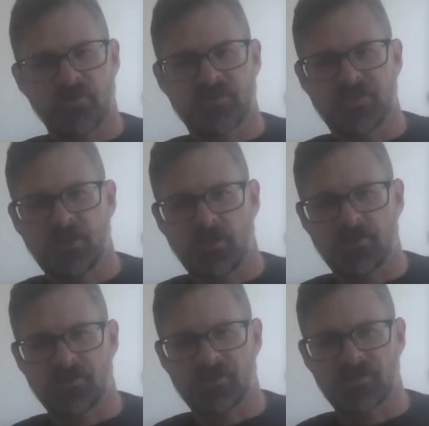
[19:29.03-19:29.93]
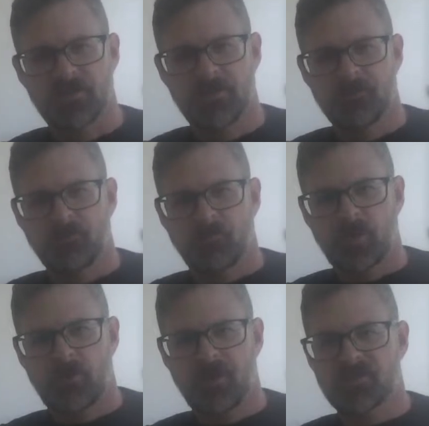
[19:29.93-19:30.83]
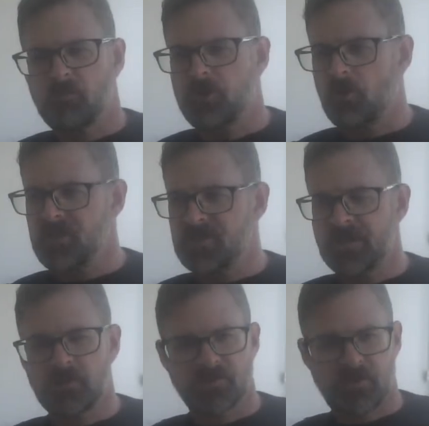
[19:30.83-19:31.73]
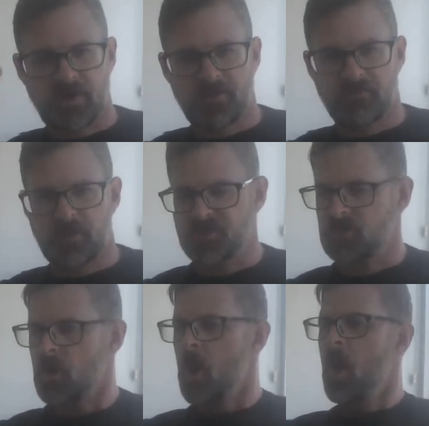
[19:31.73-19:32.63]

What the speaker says: its intelligence. All right, so blowing signals through hand formation.